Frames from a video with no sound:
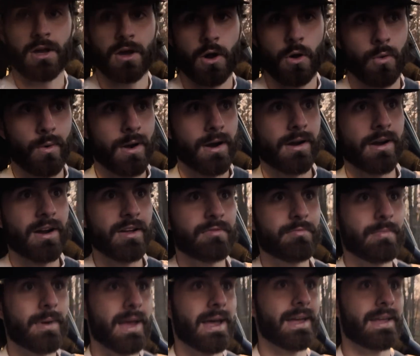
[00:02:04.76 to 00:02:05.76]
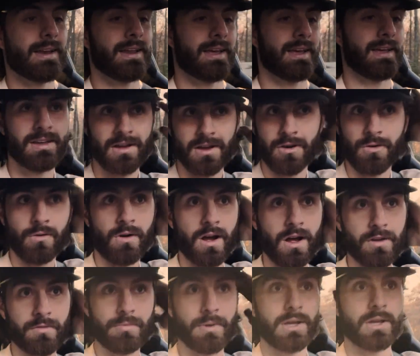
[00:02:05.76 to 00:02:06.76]
where I've been,
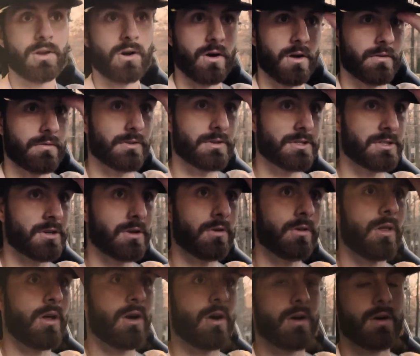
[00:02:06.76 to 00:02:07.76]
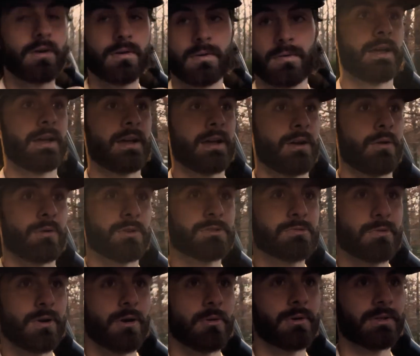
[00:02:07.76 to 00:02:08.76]
why I've been gone for so long, what's
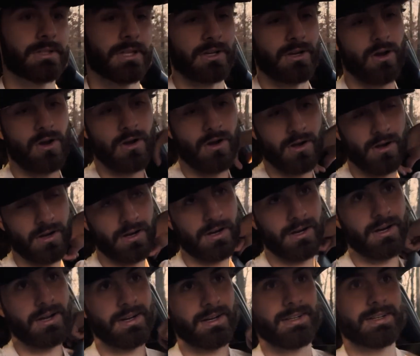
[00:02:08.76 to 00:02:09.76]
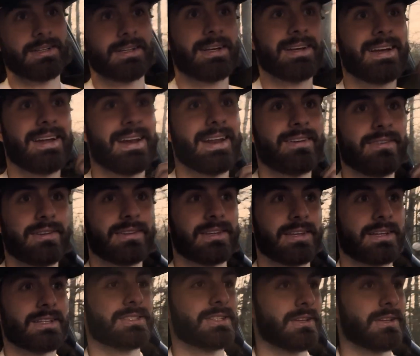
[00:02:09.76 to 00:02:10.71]
wrong with the car and everything.